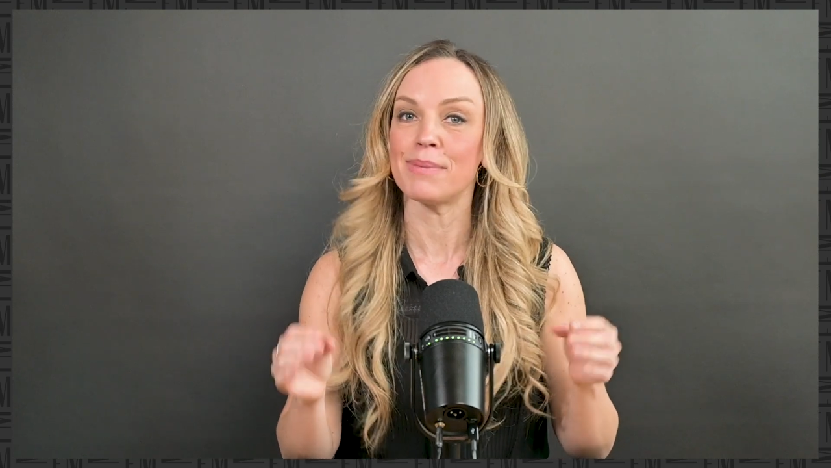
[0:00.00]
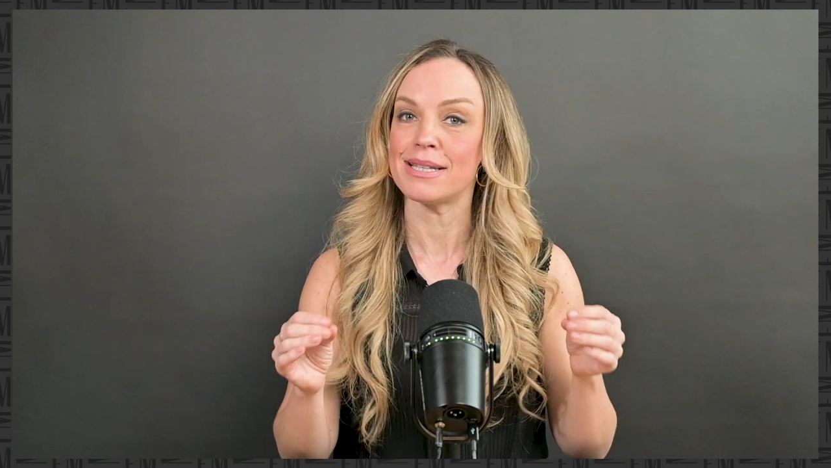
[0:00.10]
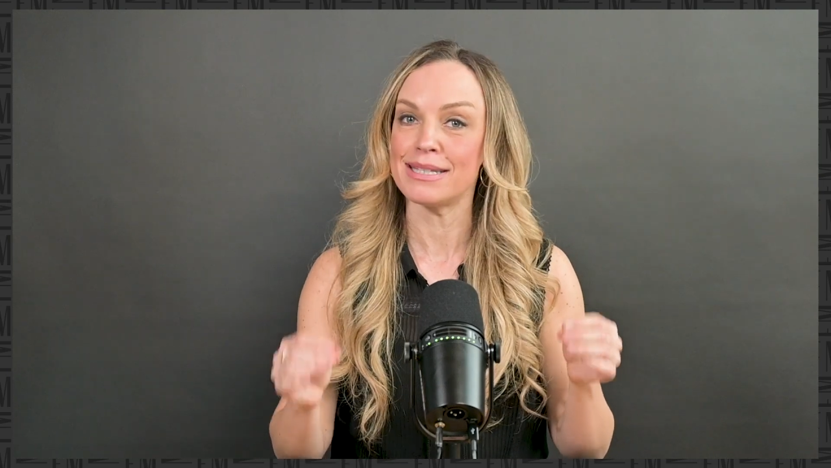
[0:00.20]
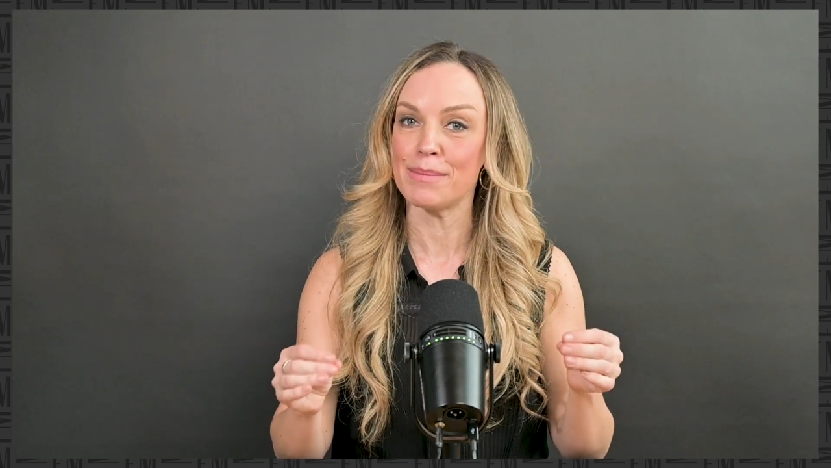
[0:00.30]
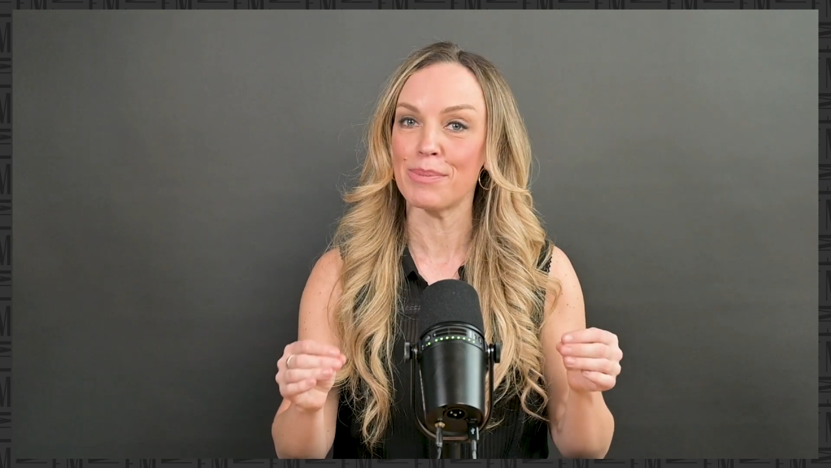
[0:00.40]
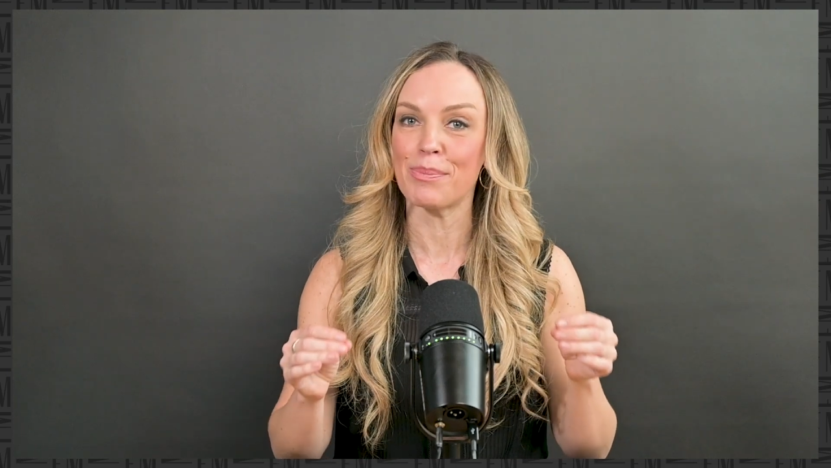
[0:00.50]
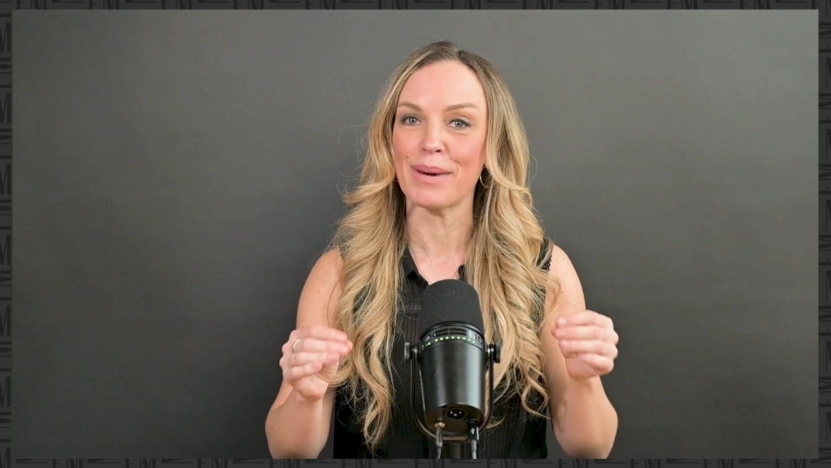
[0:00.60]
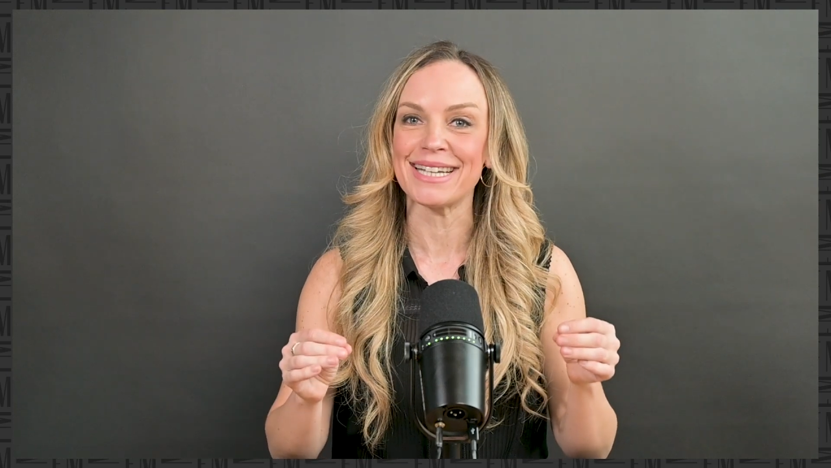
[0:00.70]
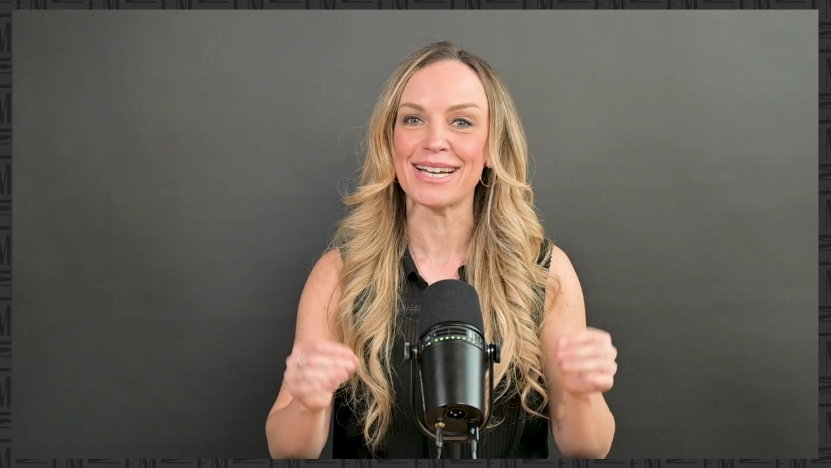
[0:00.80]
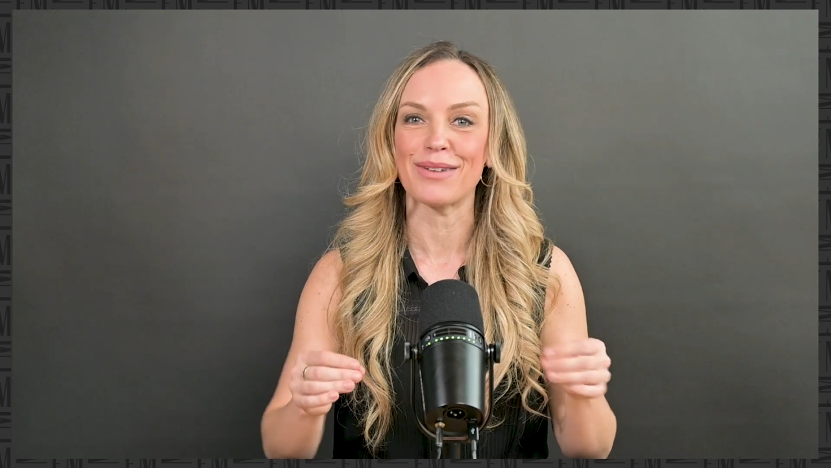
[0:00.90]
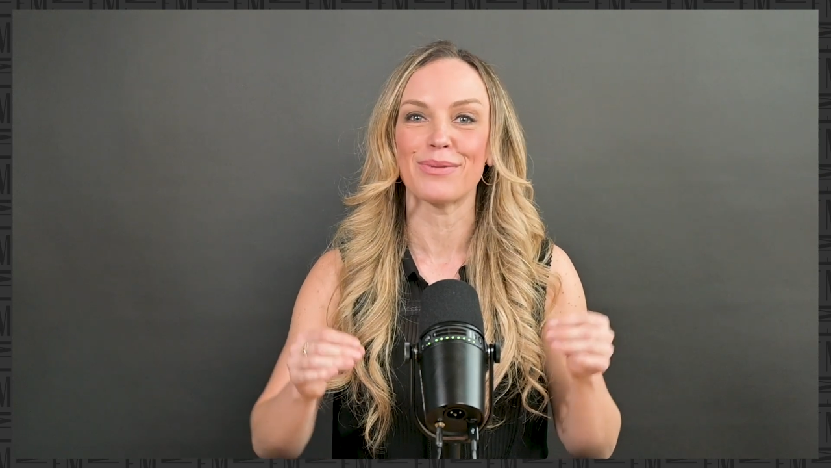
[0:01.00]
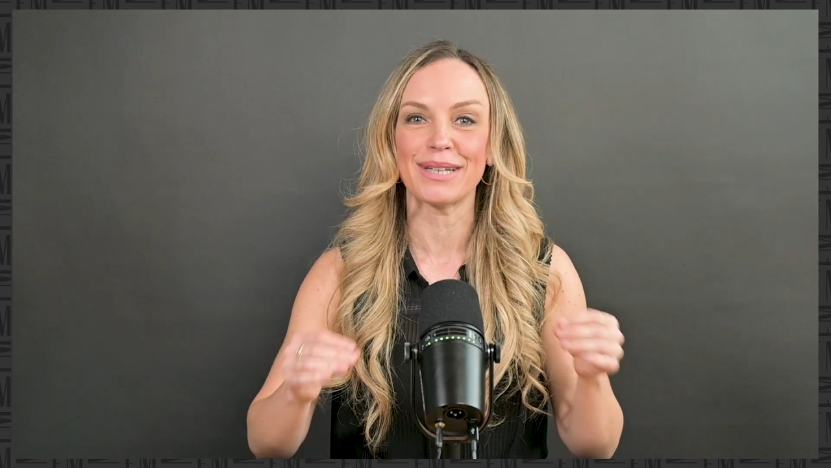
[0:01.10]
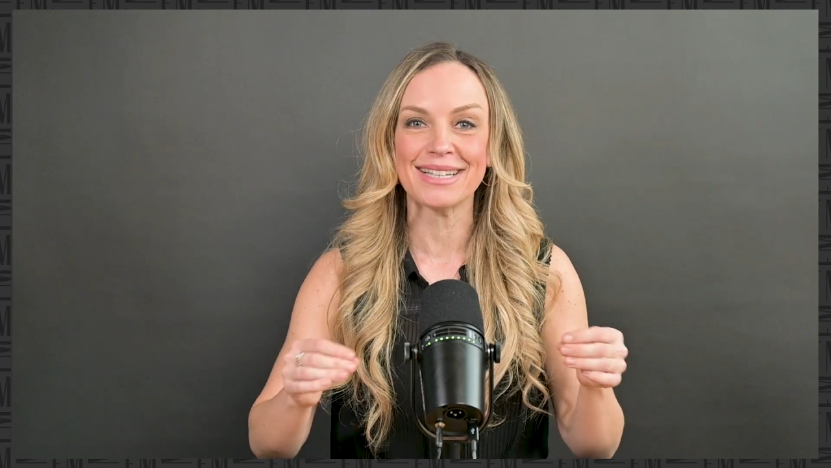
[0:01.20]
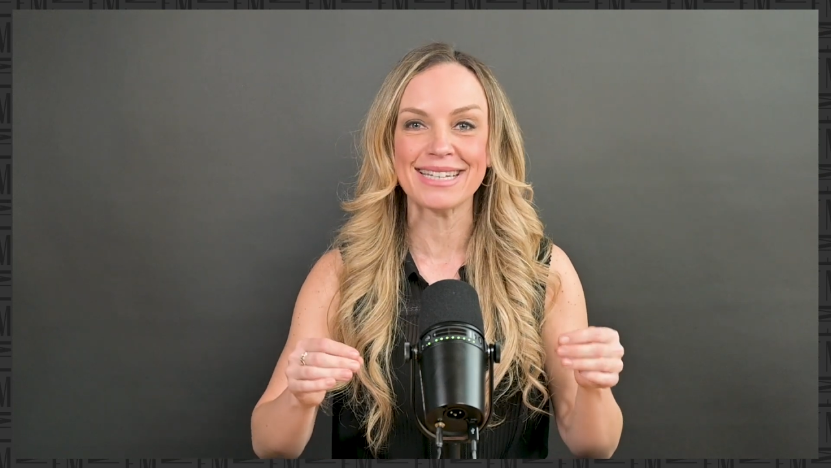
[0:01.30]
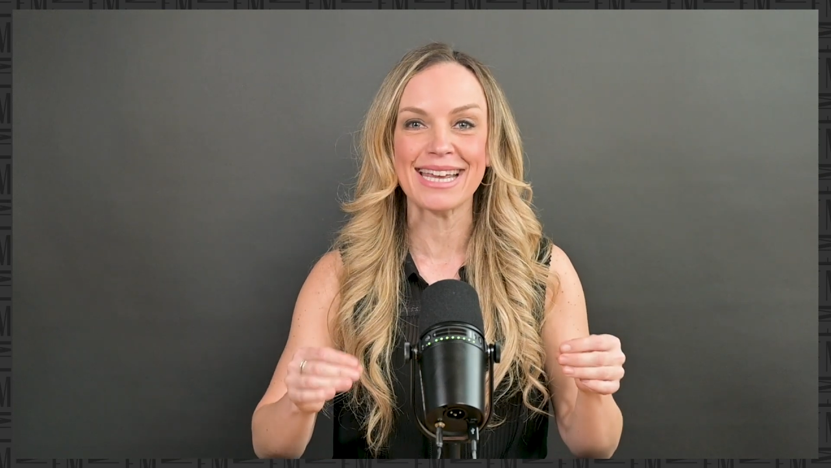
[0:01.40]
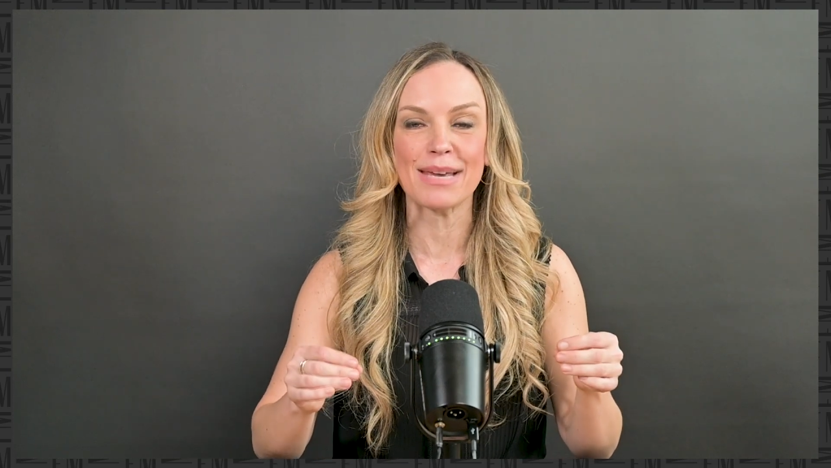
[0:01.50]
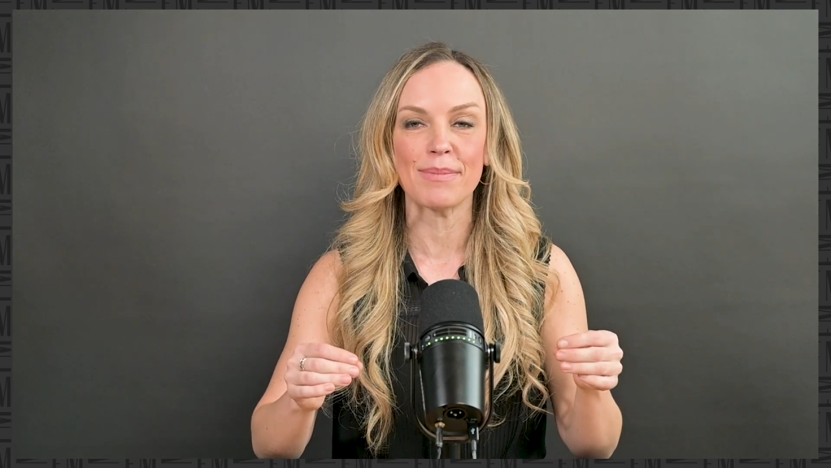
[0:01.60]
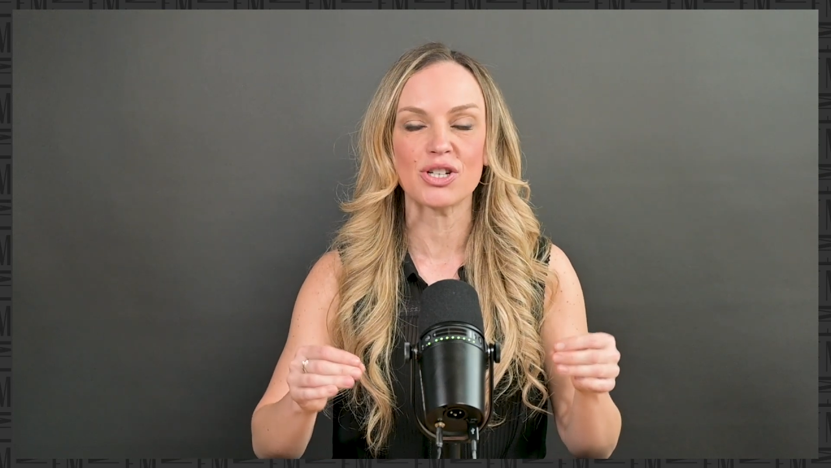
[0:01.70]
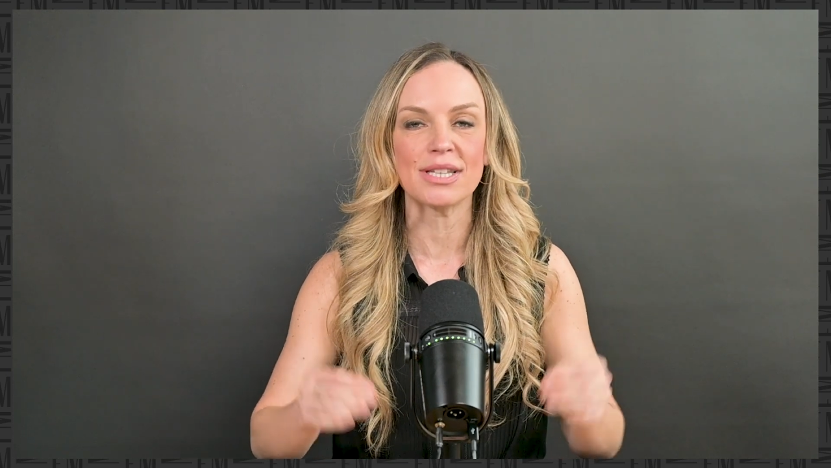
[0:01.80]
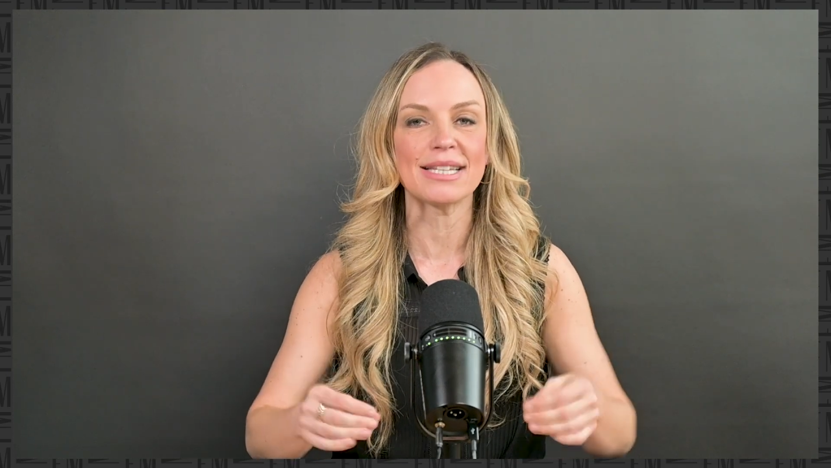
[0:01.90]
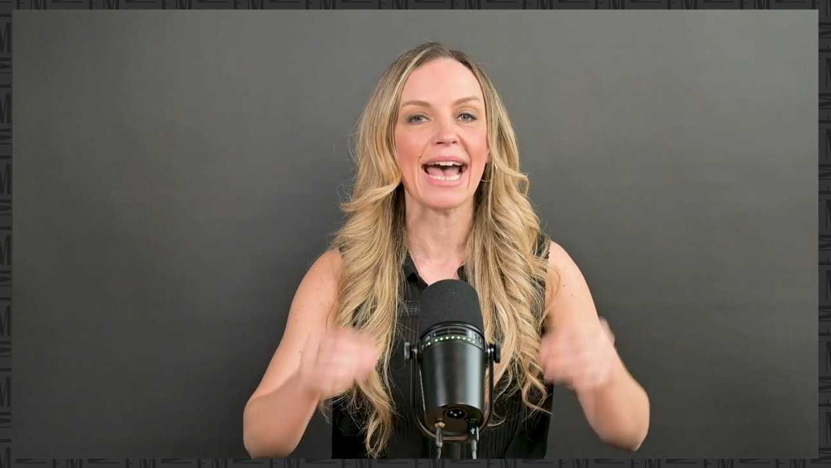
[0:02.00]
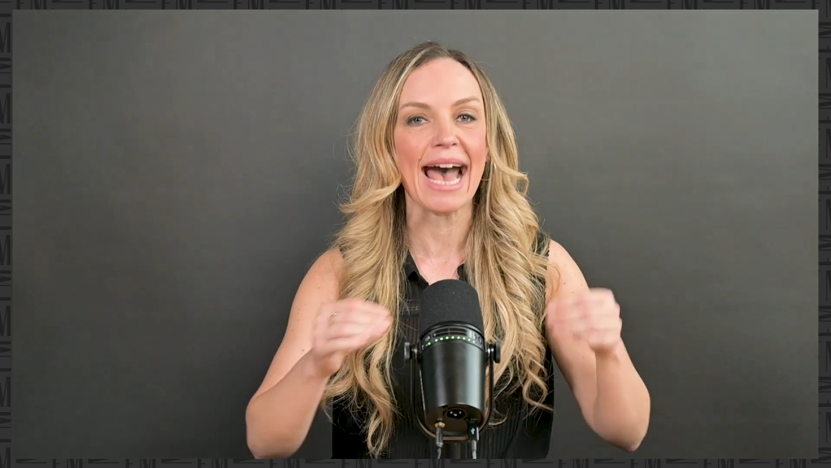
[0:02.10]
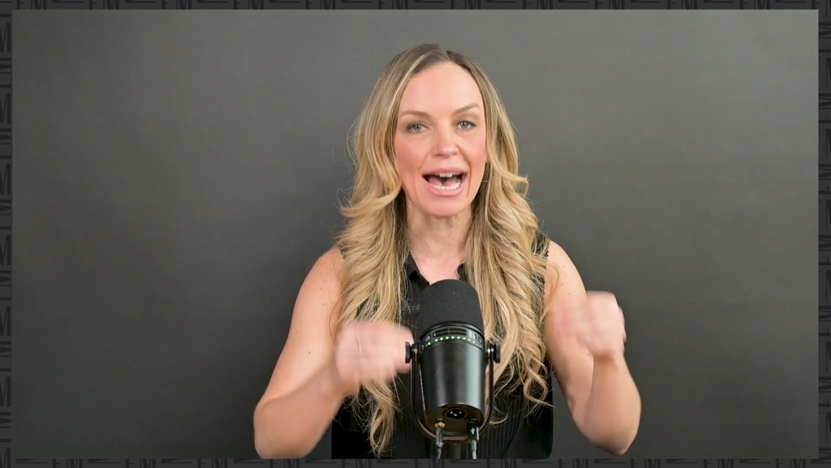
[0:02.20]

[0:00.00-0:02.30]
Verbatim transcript: but simple breakdown of real estate commissions,